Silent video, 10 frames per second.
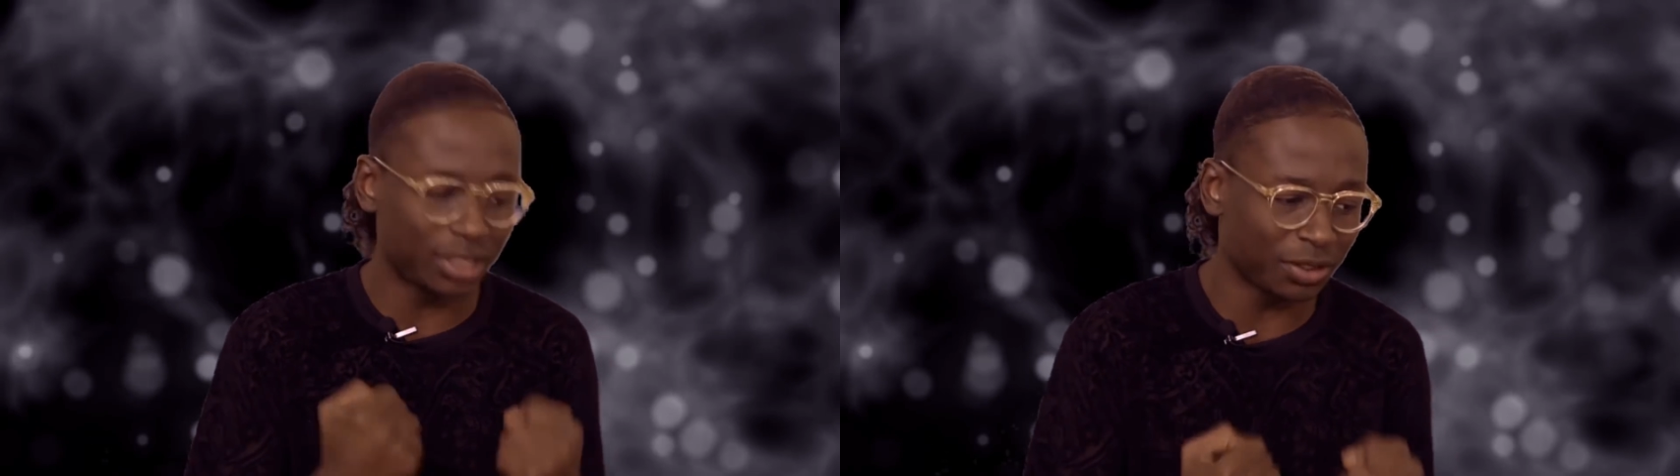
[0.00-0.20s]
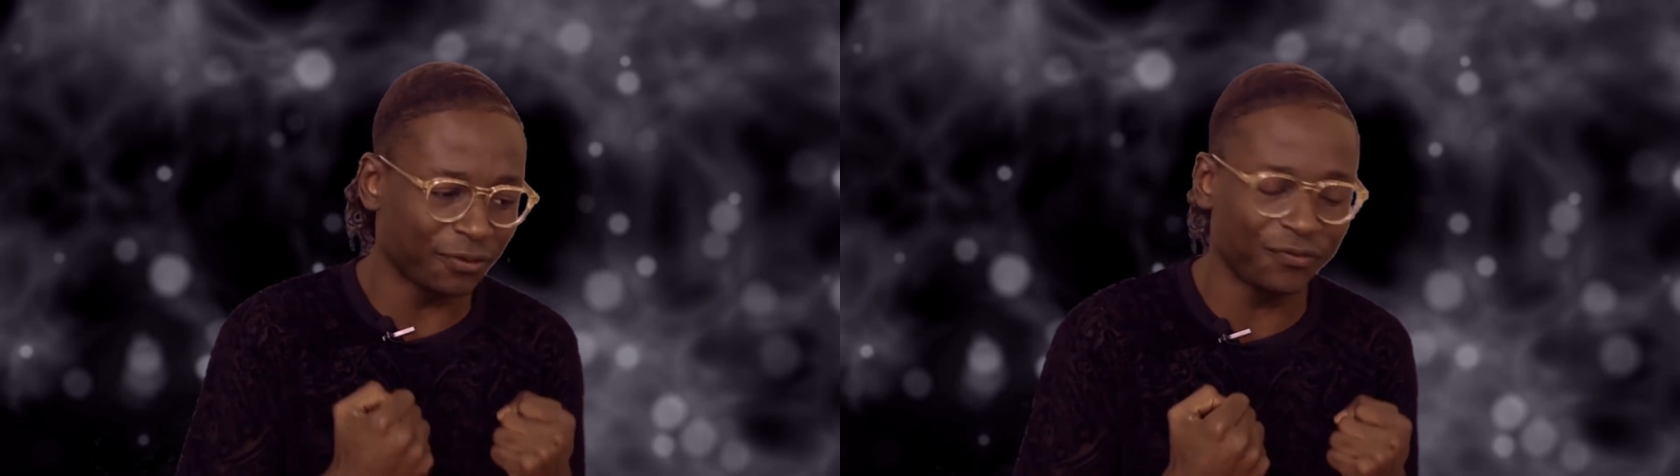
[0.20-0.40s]

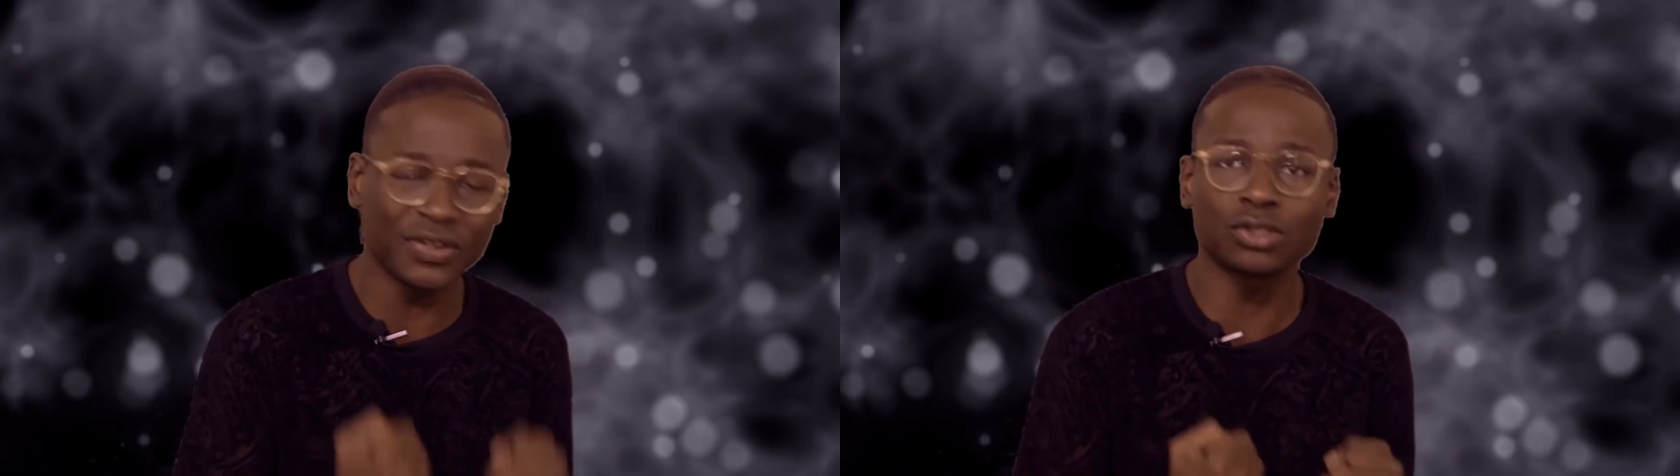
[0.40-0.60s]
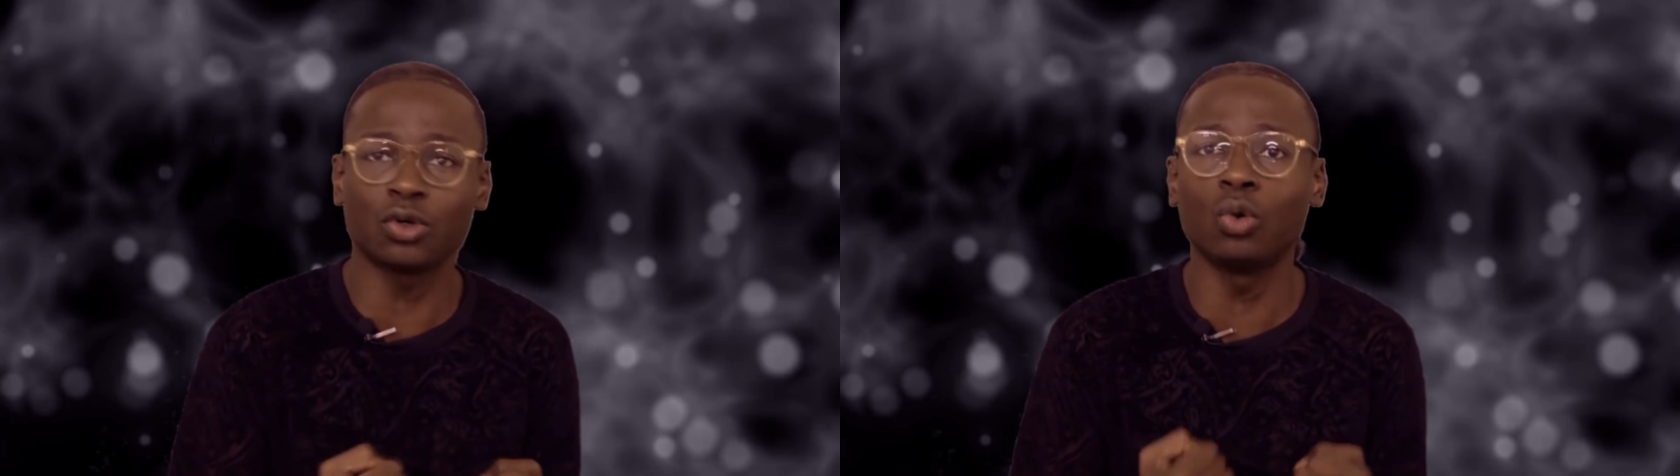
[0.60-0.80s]
to the
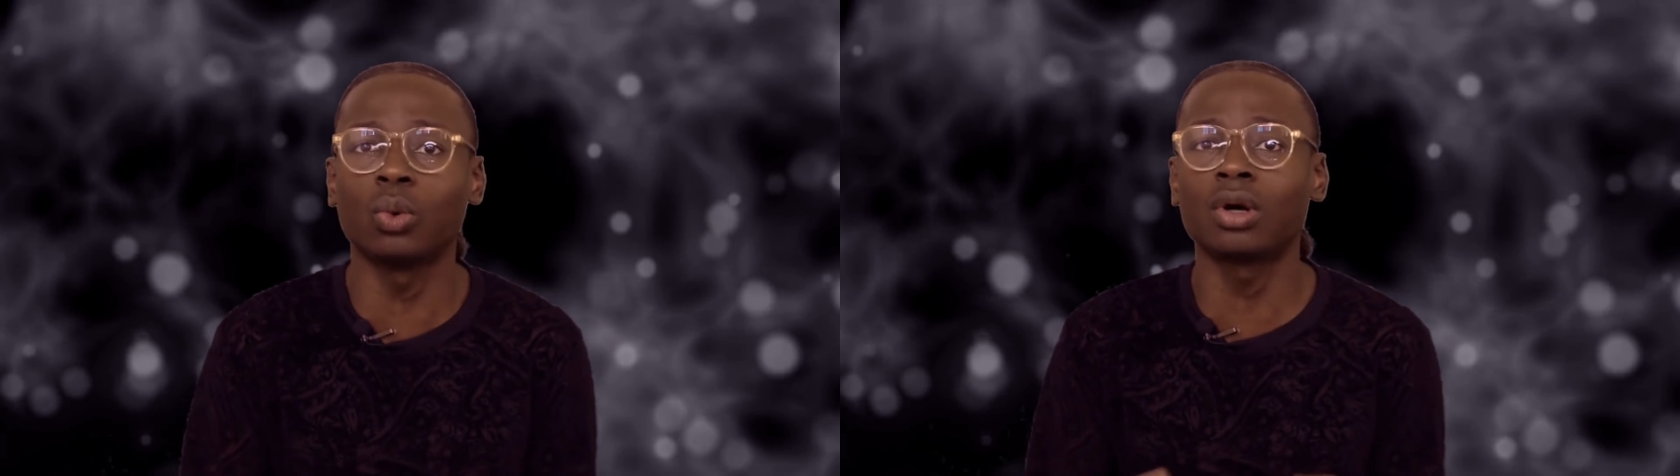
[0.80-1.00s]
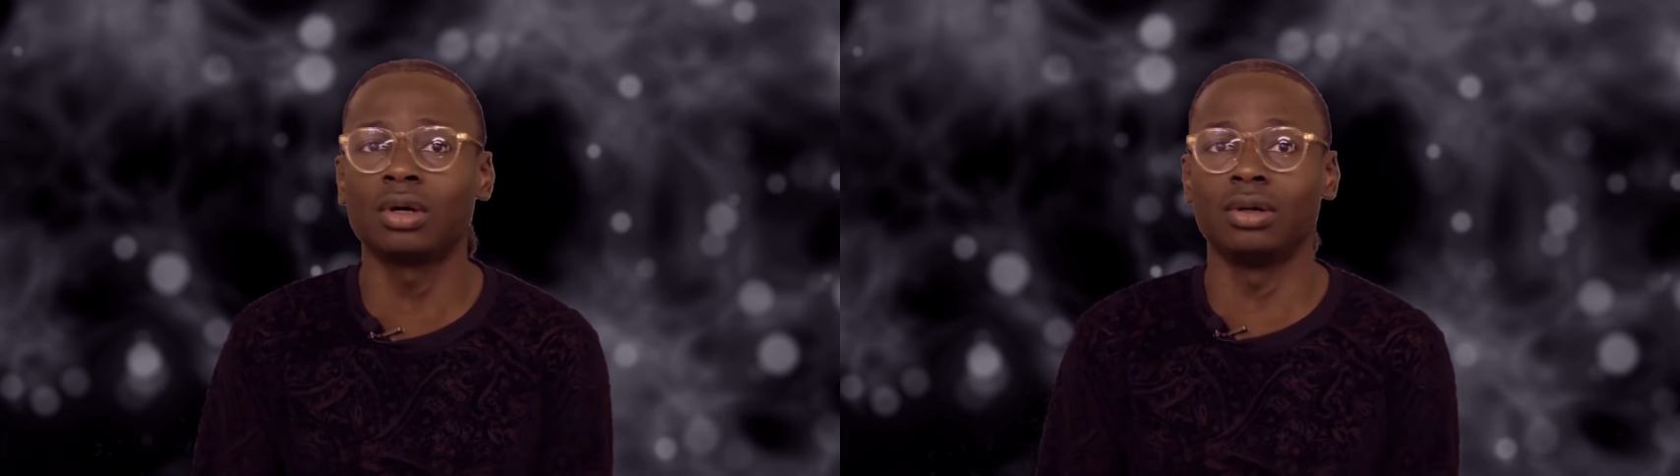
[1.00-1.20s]
physical
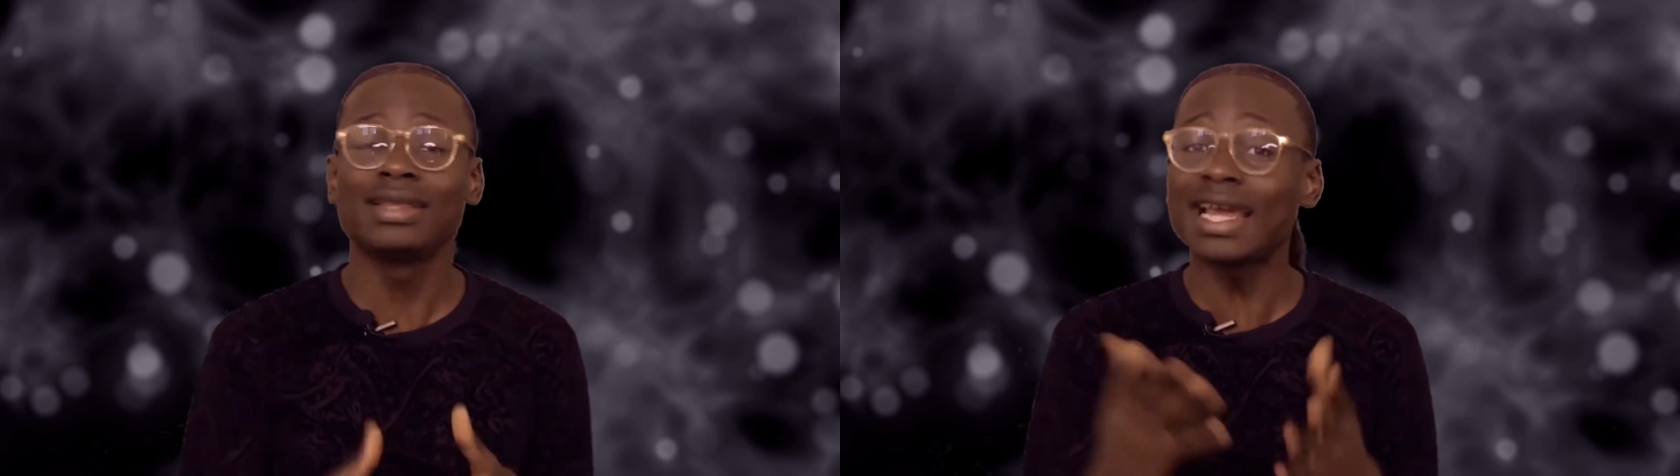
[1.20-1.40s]
world.